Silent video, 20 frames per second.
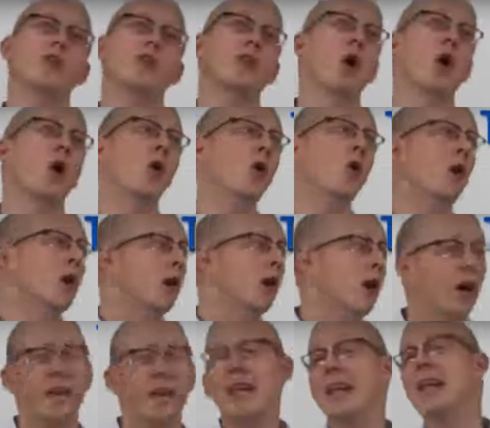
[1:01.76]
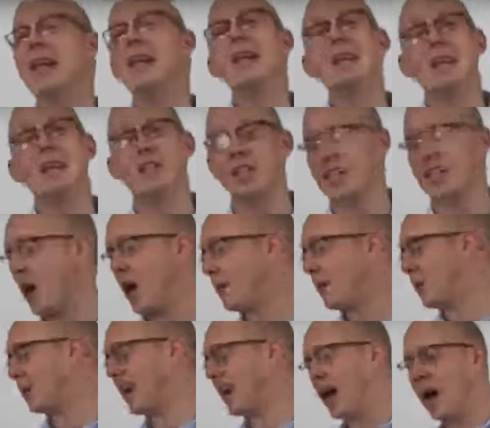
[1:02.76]
So on any given
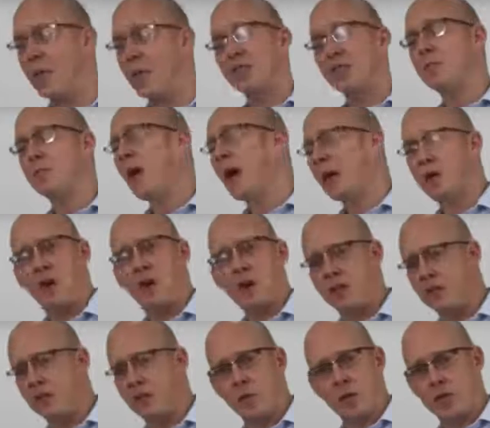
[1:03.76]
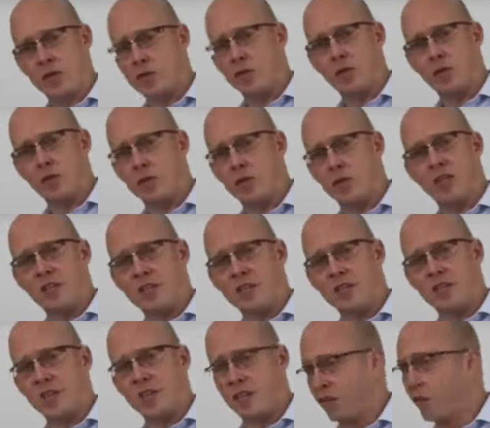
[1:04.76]
topic, how much background information do you need to
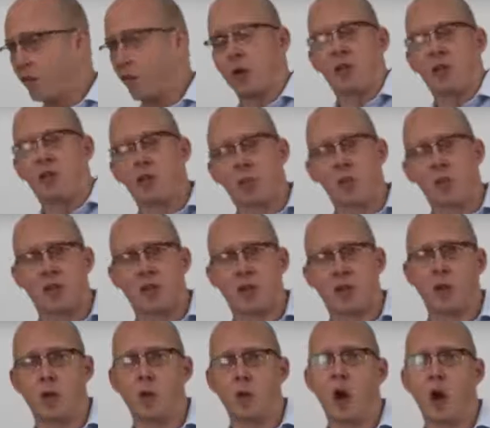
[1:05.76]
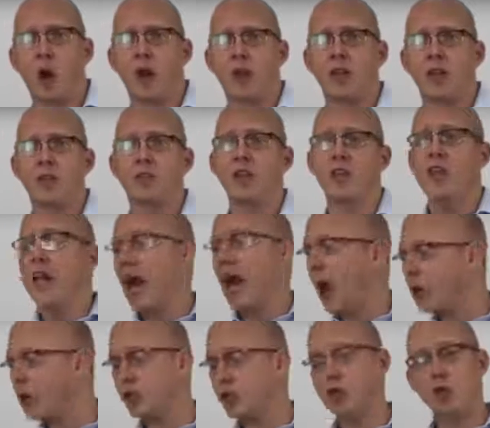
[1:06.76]
give for this particular audience?
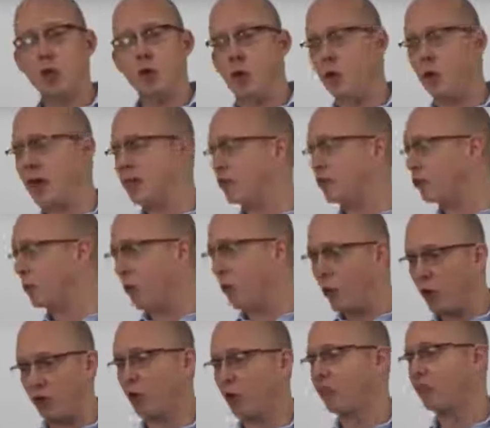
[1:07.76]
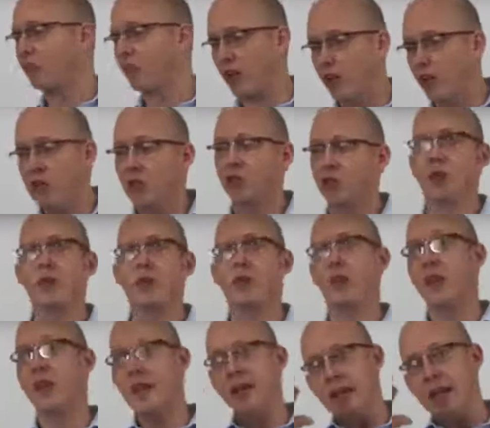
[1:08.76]
How should you arrange the points? What's the sort of
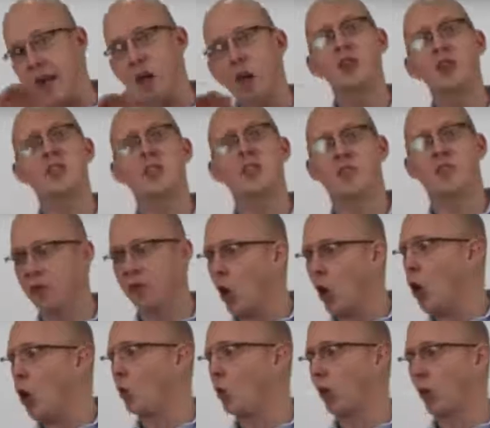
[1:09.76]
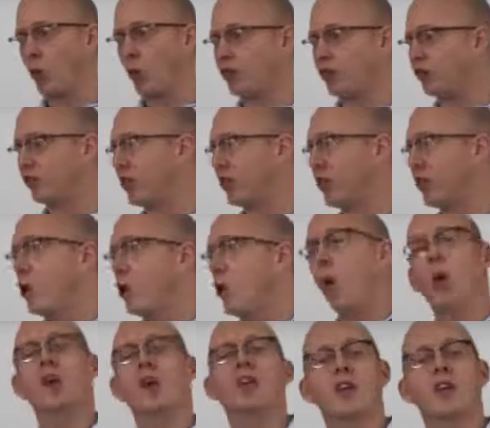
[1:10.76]
the narrative flow, or what's the
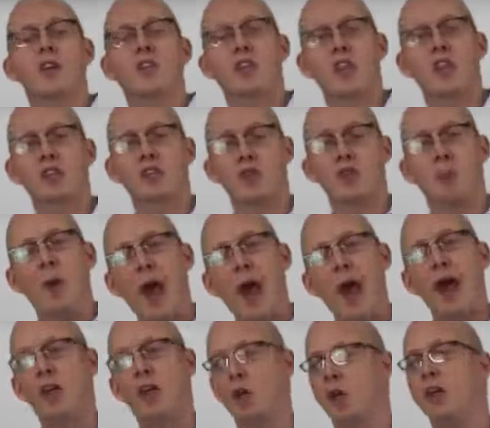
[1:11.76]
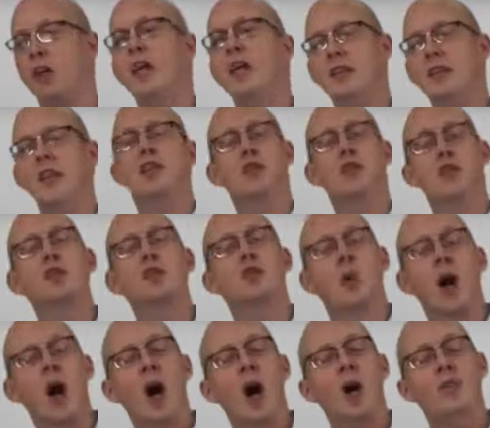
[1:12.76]
organizational pattern that should
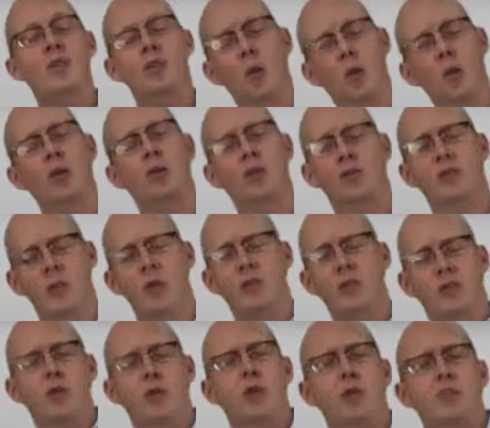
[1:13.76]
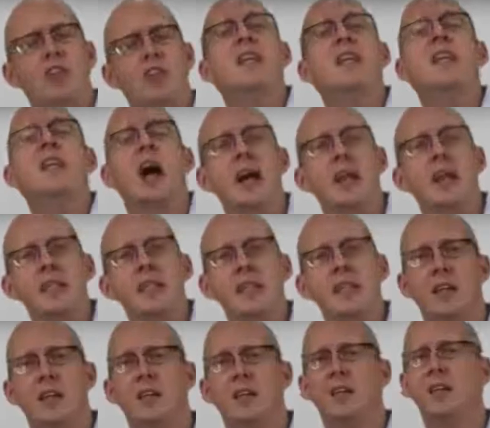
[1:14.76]
drive those key
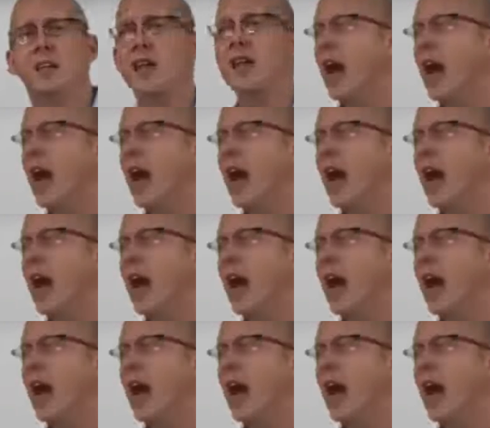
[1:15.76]
ideas?